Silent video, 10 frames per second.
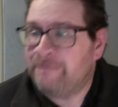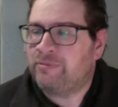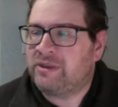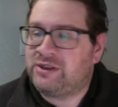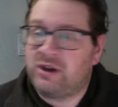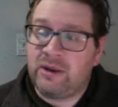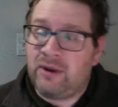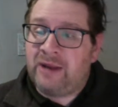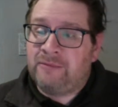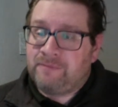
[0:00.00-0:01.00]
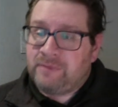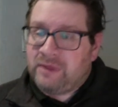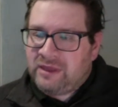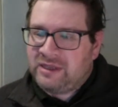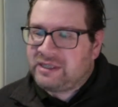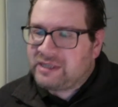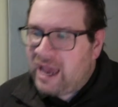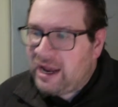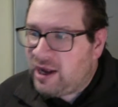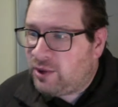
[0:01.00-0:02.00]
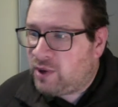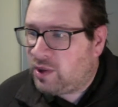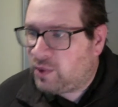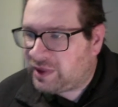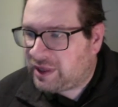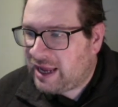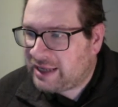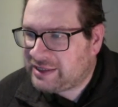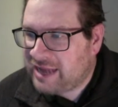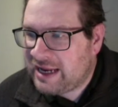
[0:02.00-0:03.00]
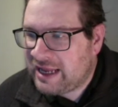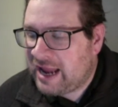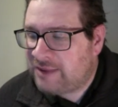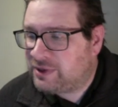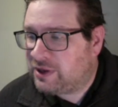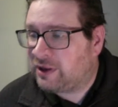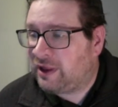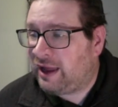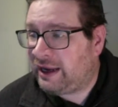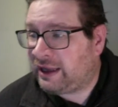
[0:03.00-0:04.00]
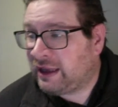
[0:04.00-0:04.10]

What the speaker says: So anyway, this is kind of what the next 10 games look like.